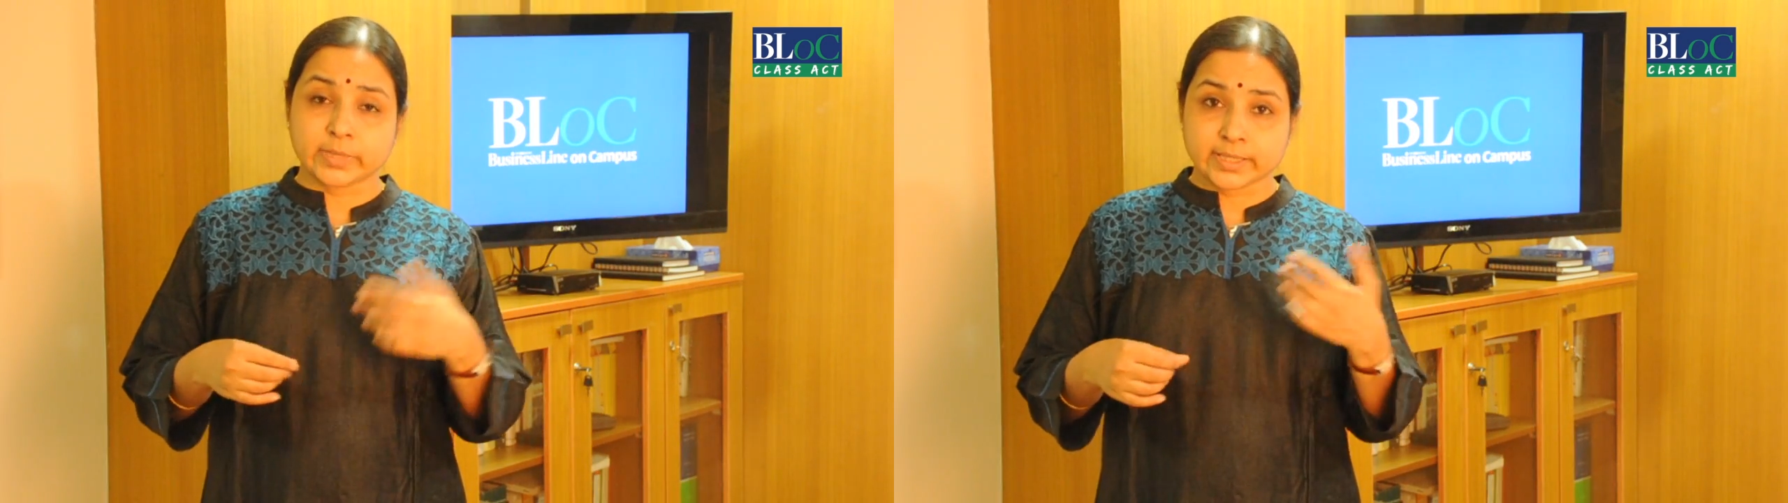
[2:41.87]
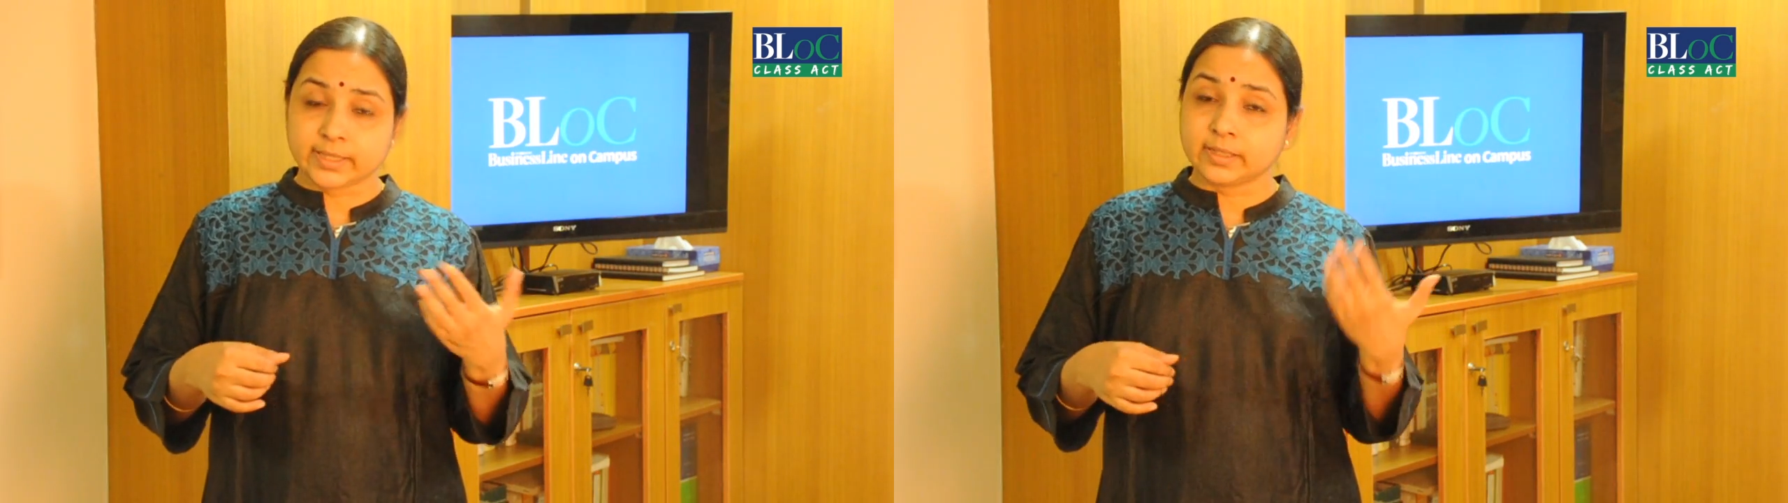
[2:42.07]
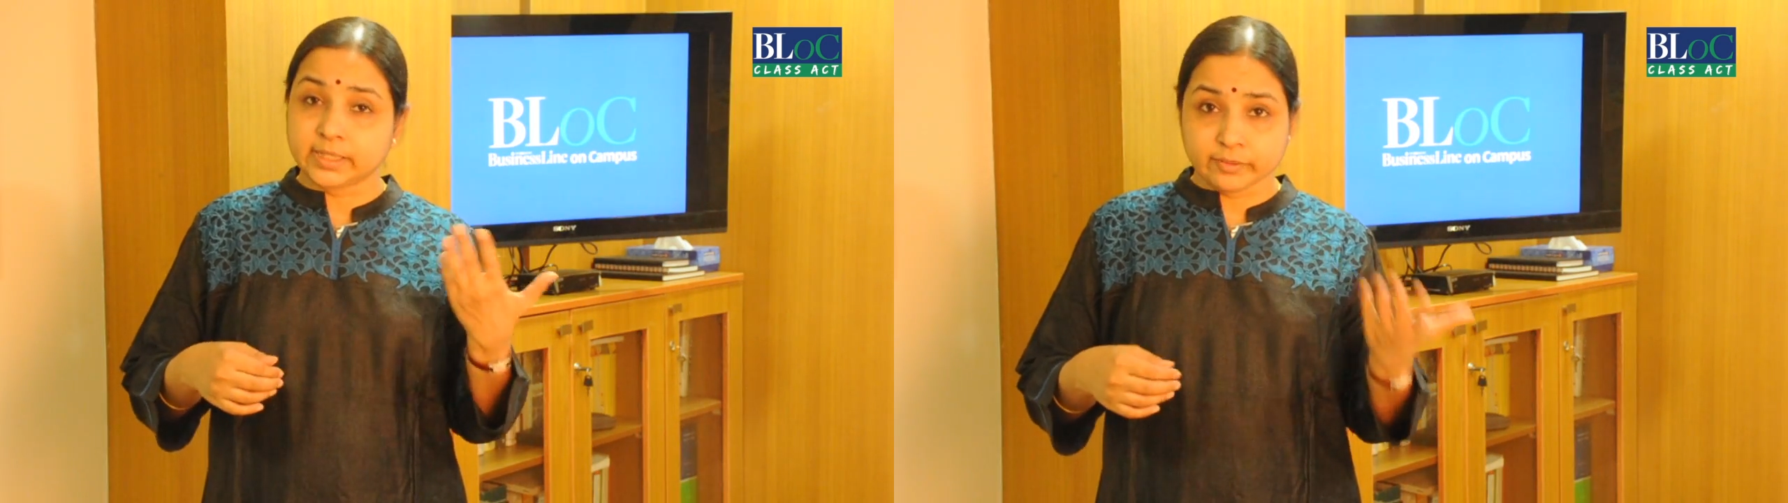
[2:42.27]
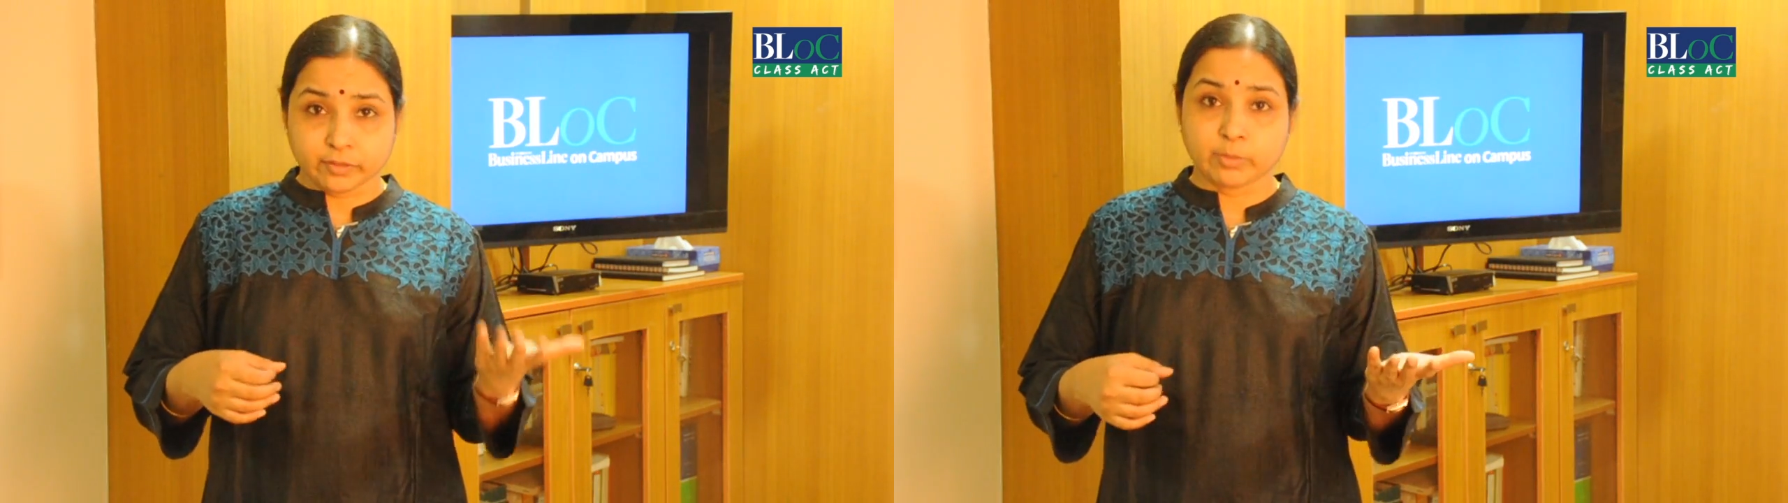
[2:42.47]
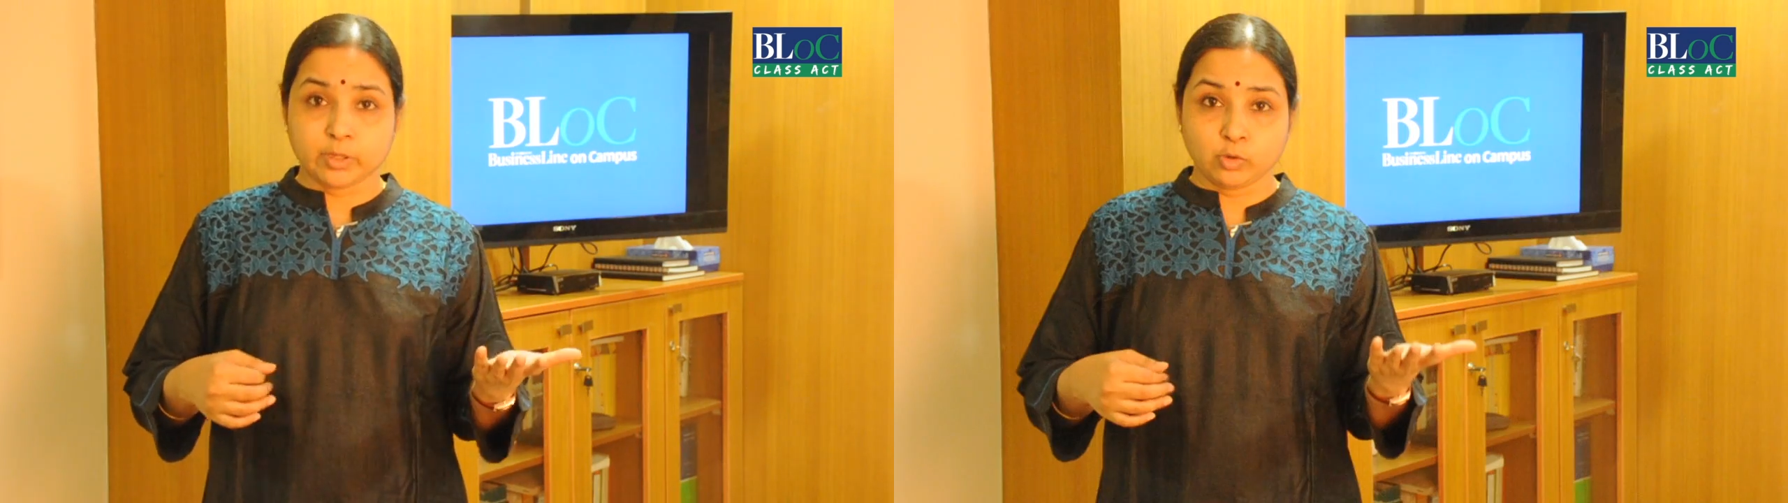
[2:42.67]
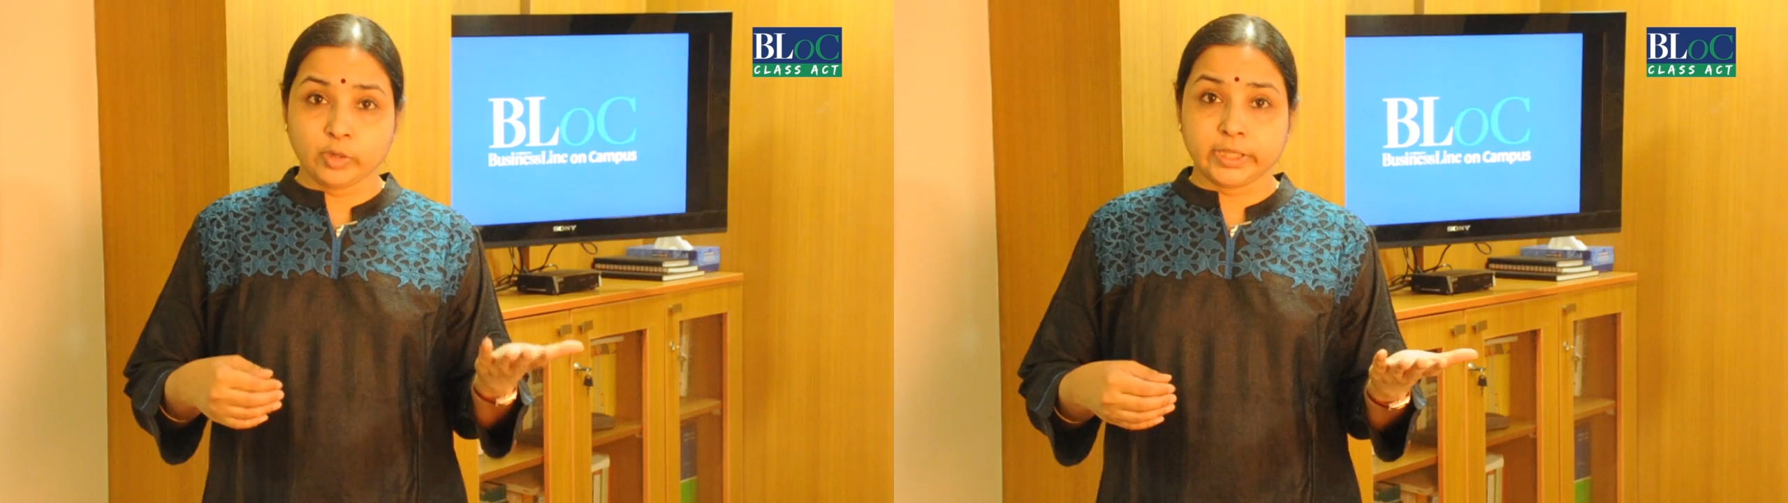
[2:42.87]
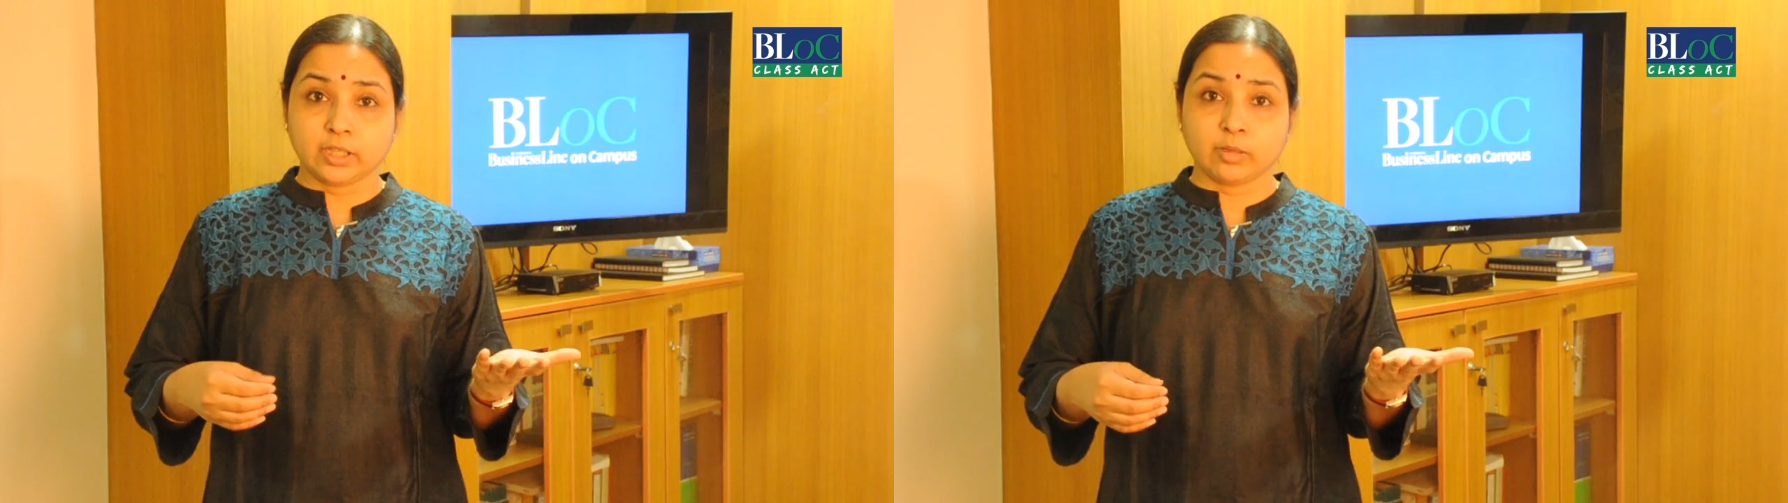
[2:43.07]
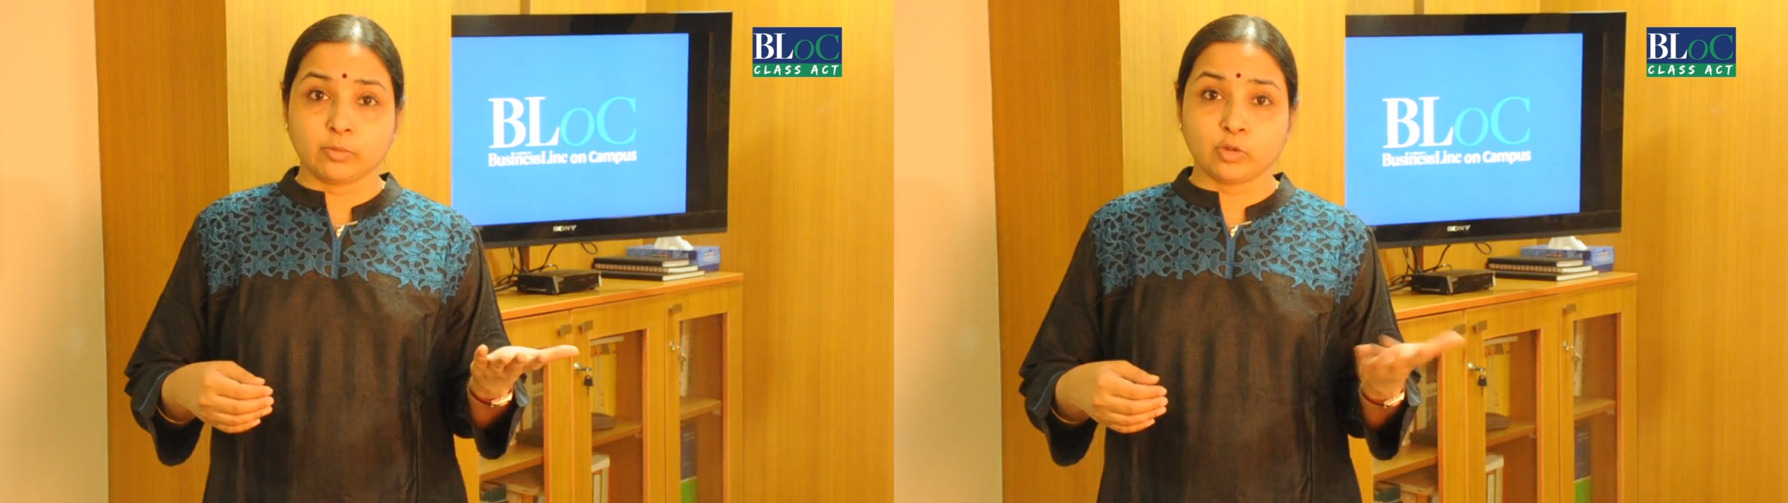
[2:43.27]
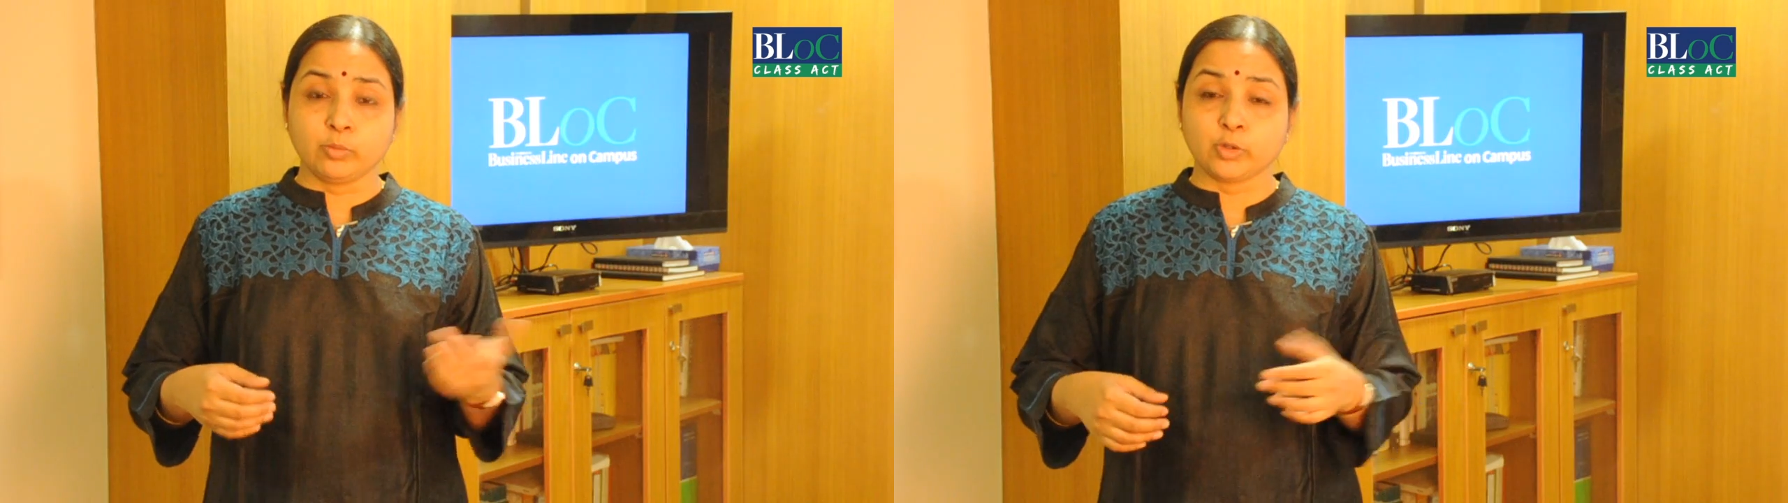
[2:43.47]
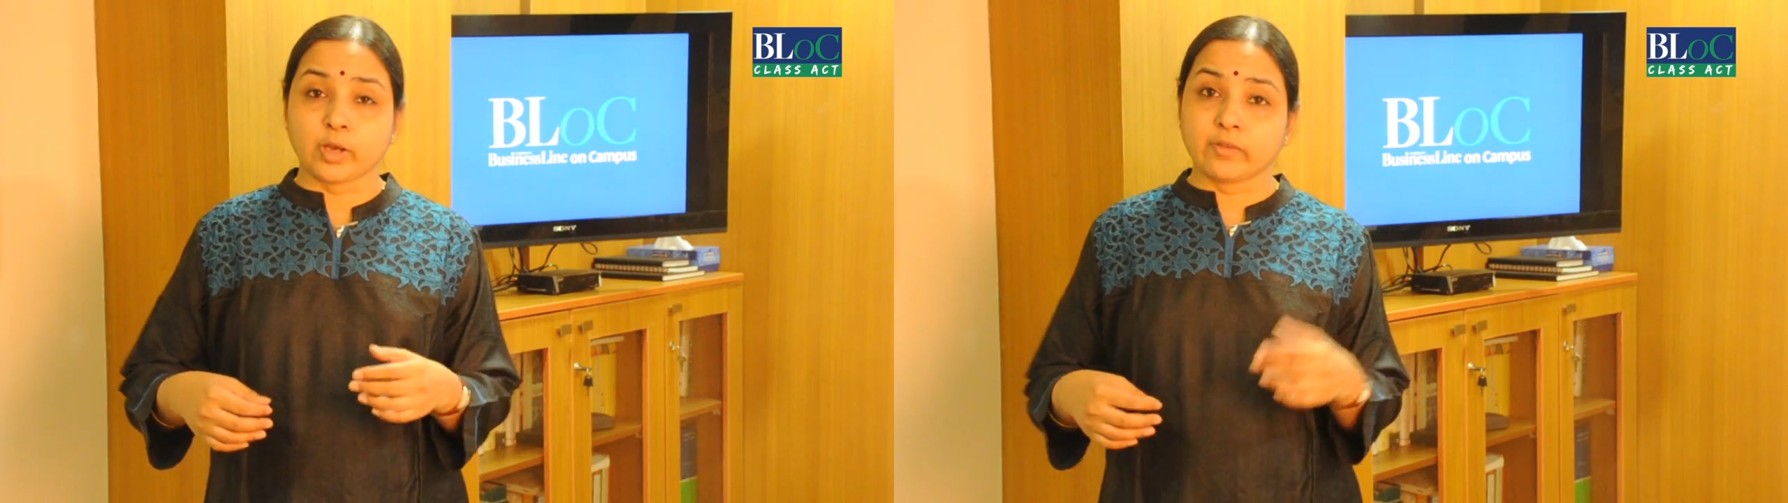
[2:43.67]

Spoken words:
basically from a low income group to